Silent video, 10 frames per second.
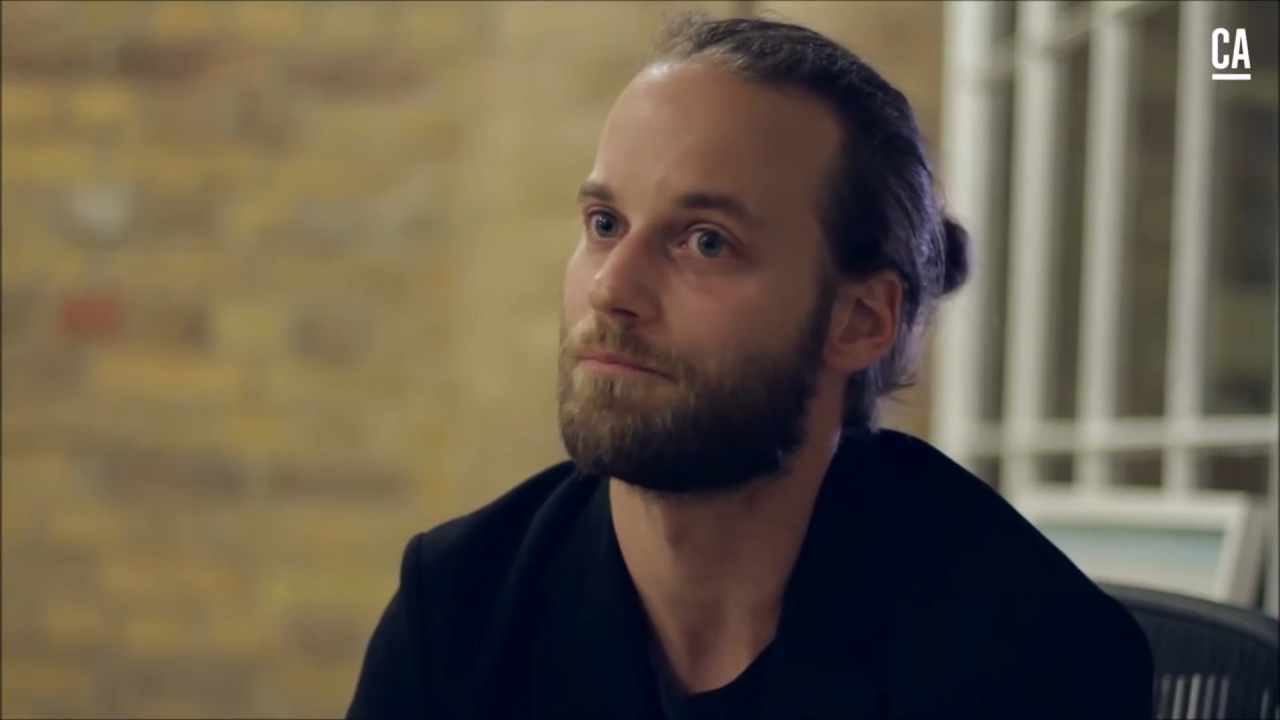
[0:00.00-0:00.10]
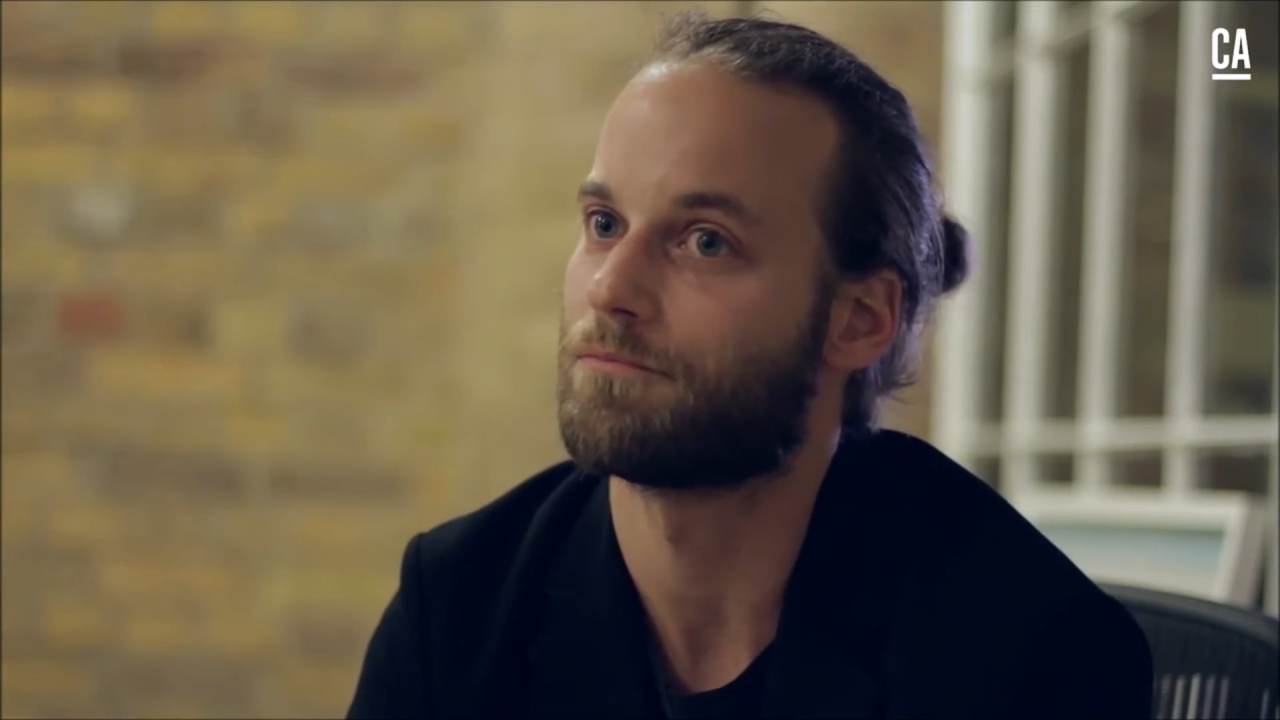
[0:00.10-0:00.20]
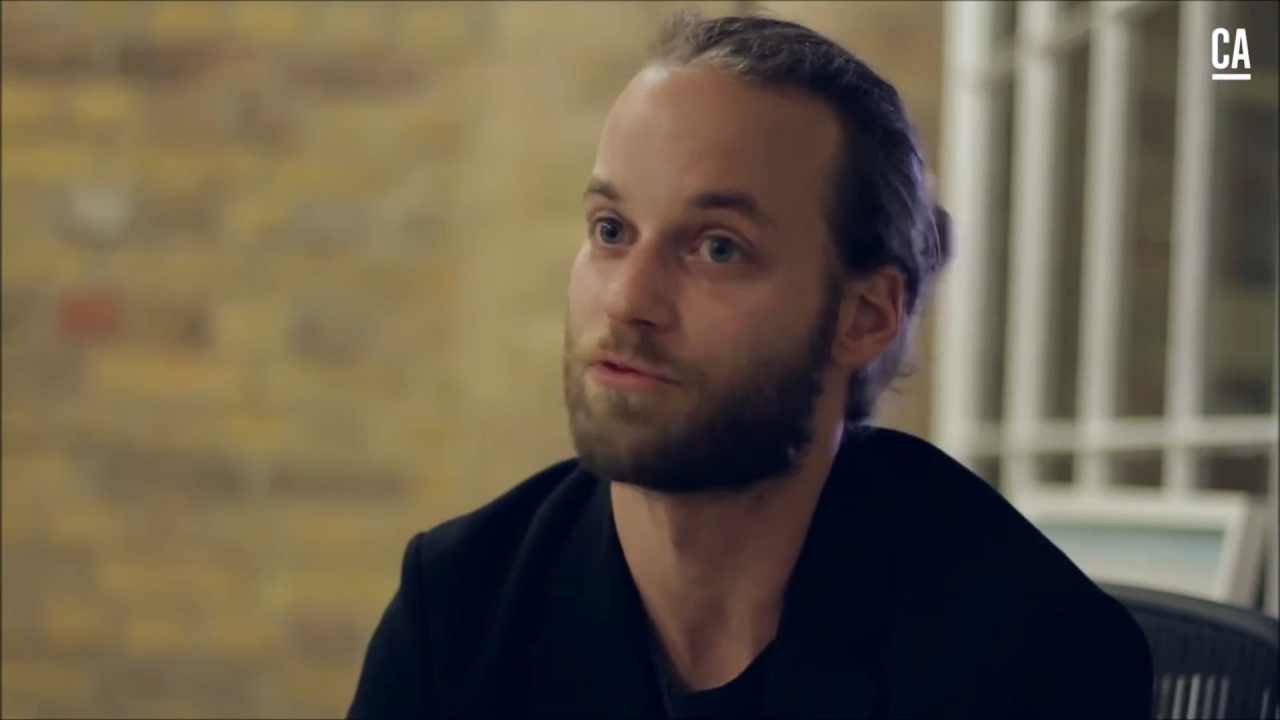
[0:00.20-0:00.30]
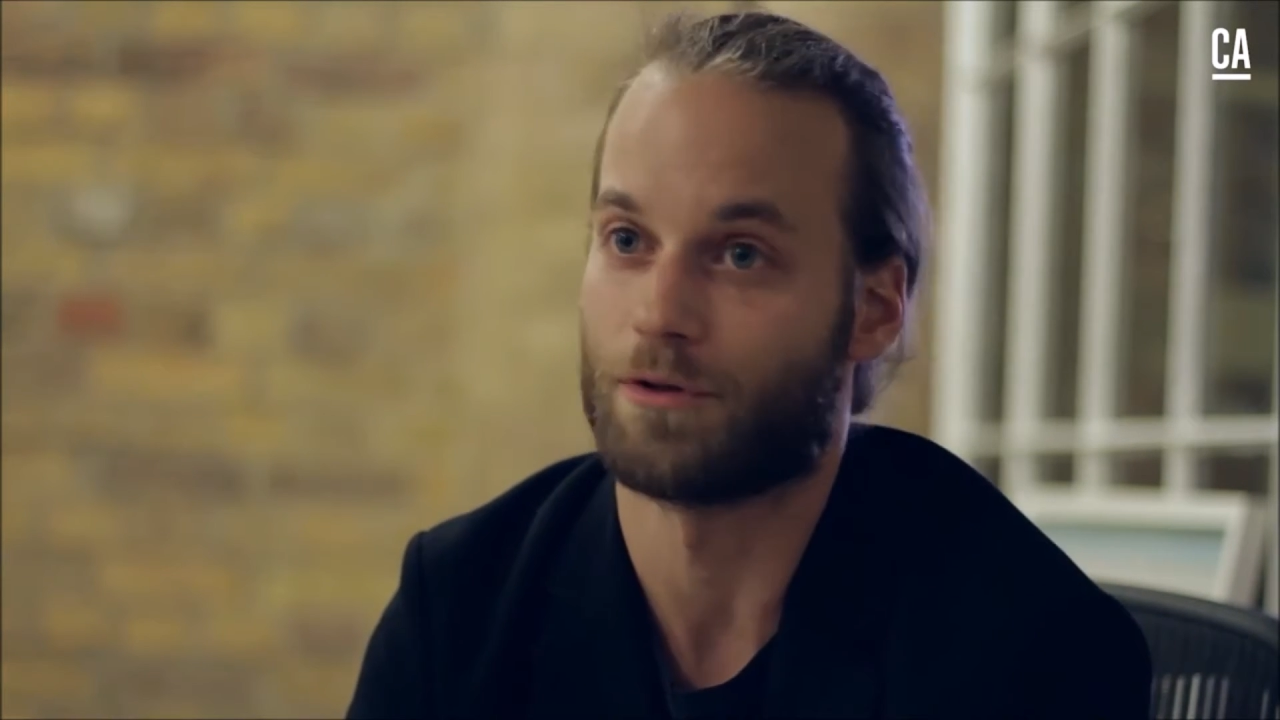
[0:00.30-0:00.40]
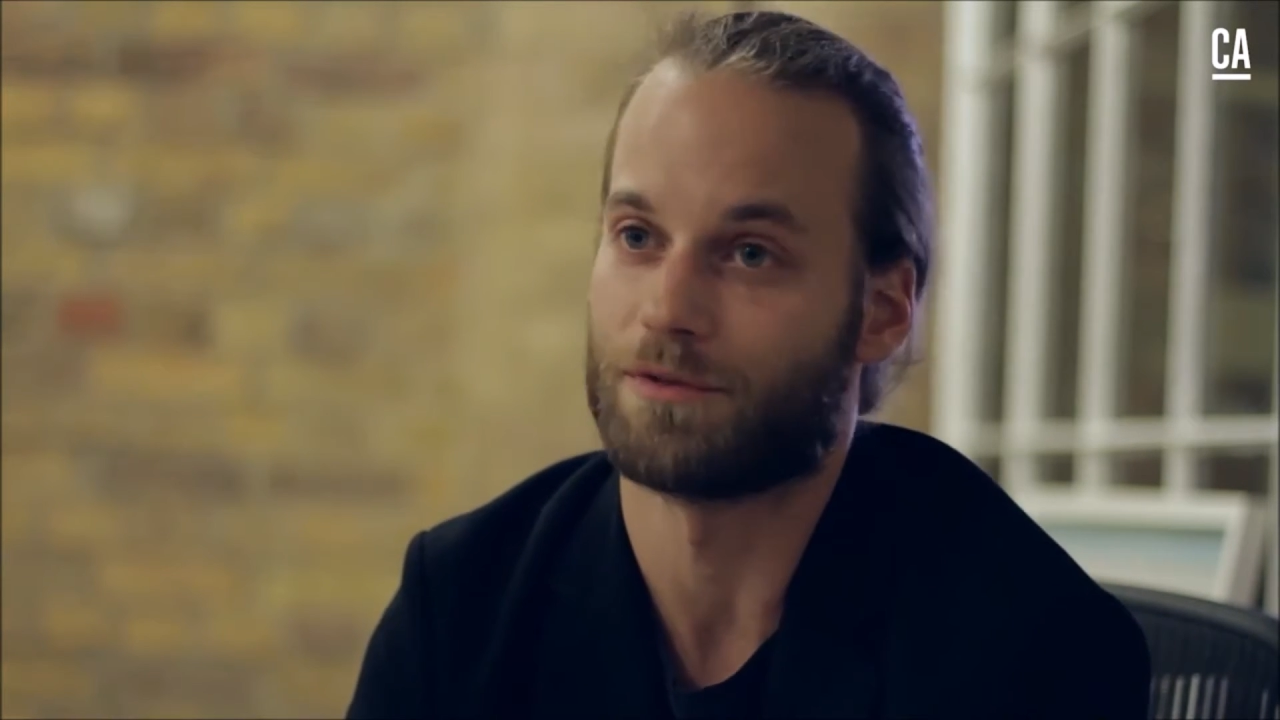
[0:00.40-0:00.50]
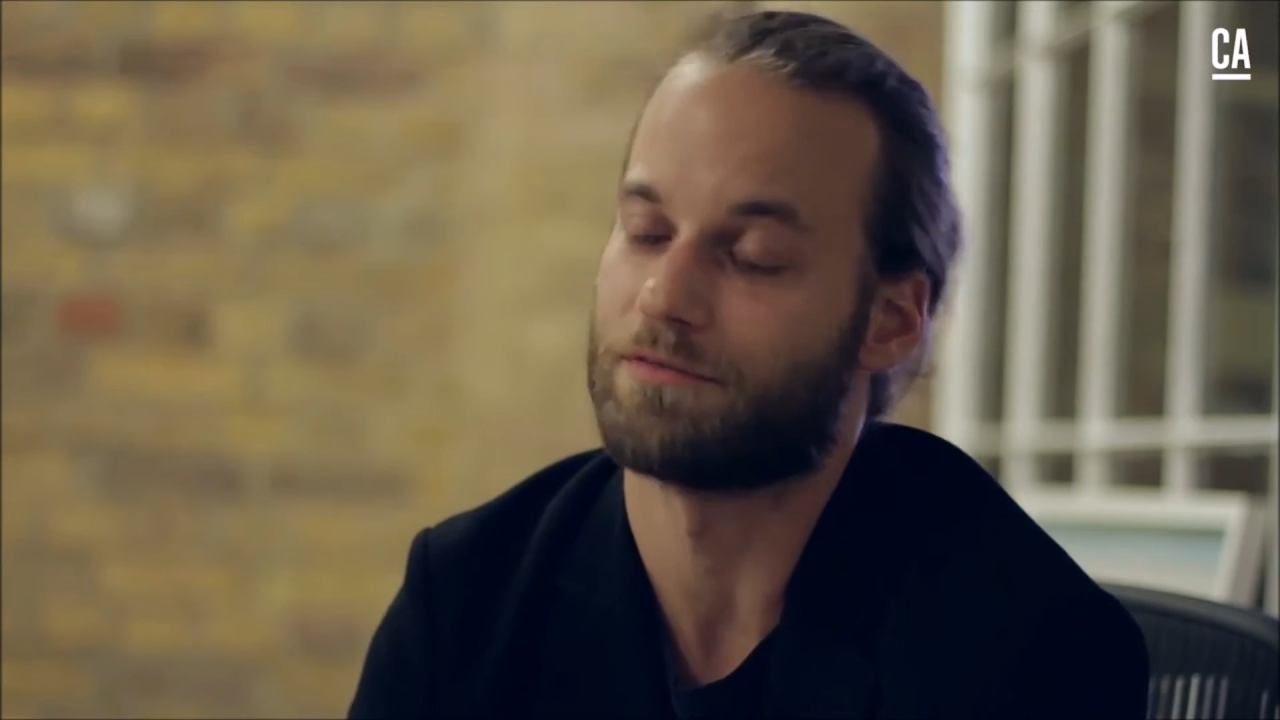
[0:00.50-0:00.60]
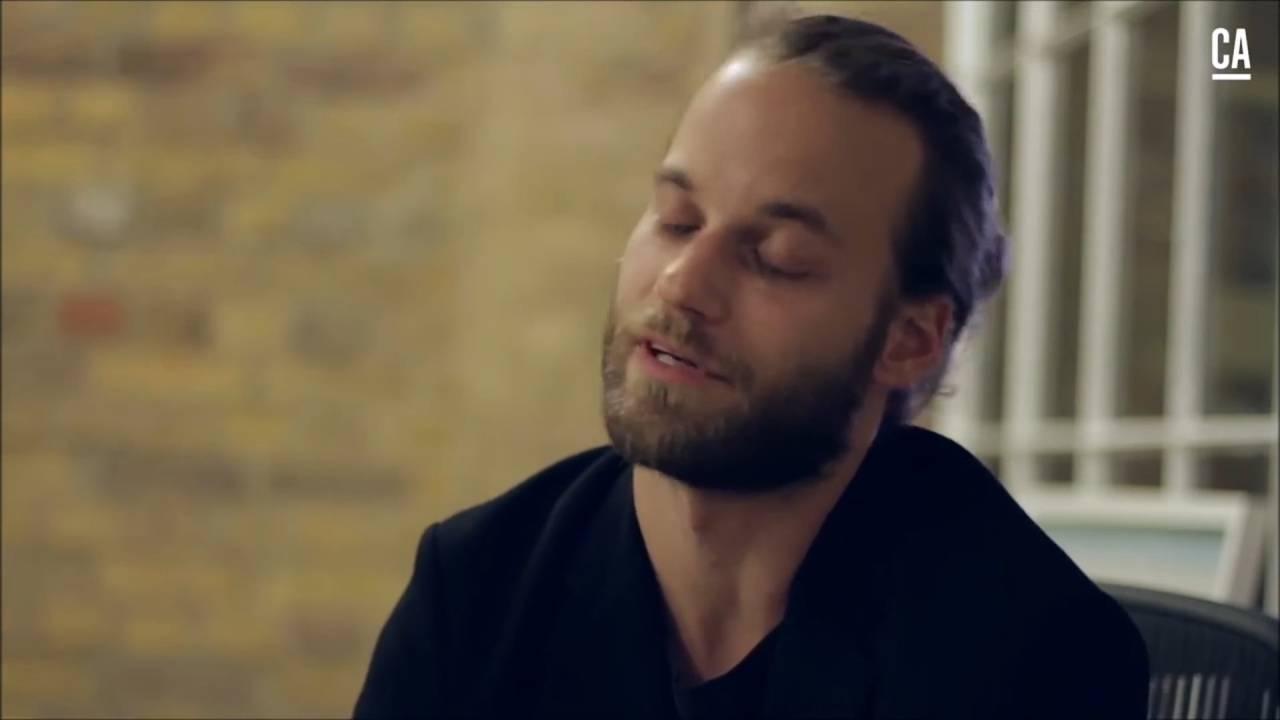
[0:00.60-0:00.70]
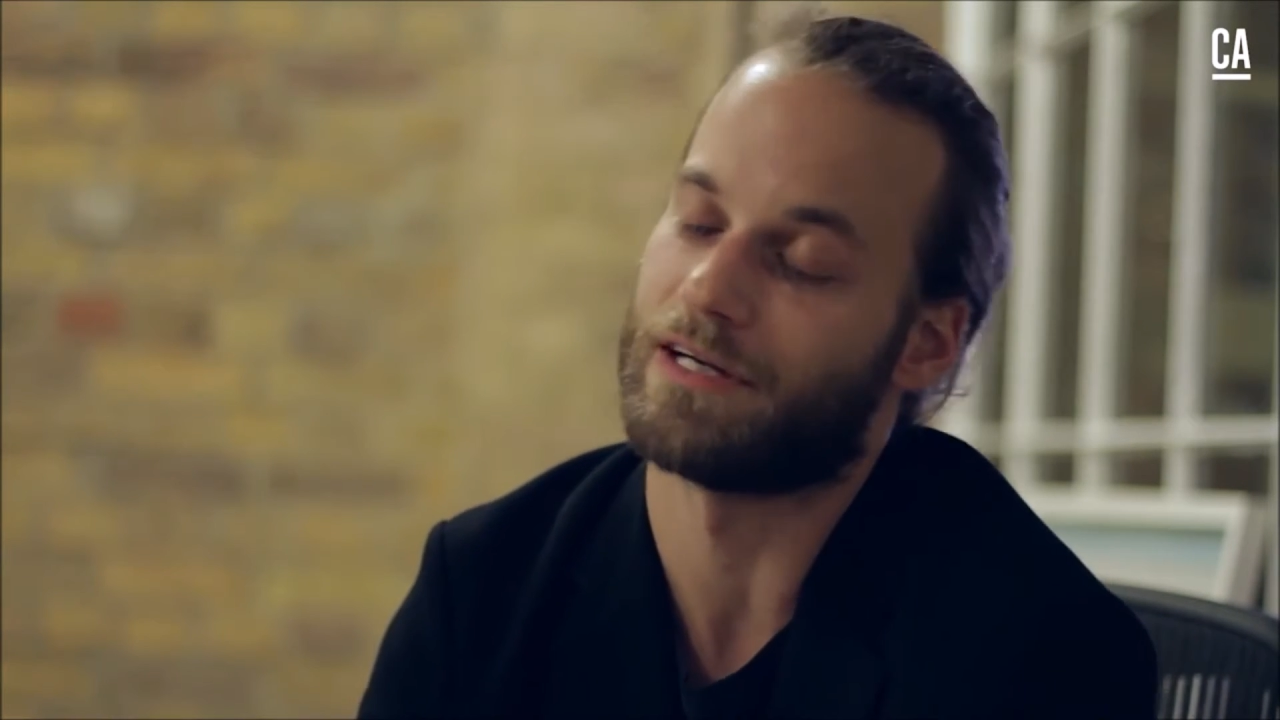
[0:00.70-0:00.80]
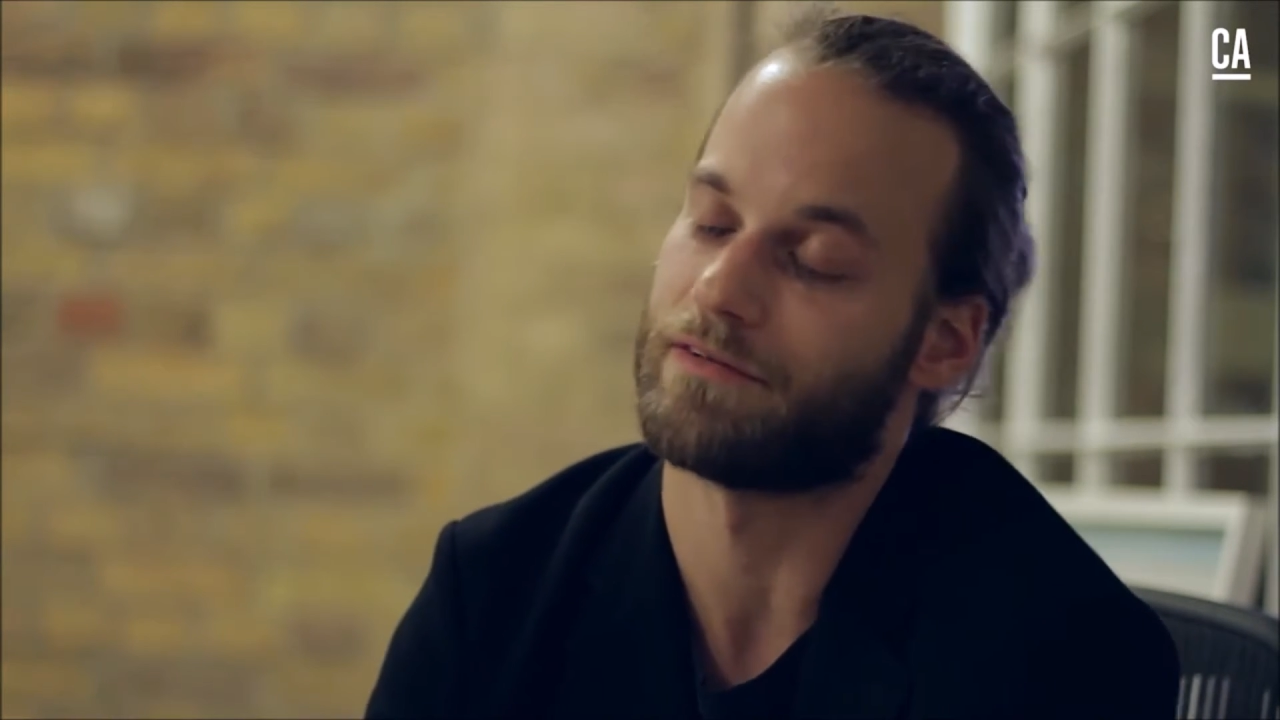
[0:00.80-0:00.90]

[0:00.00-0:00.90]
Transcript: from the very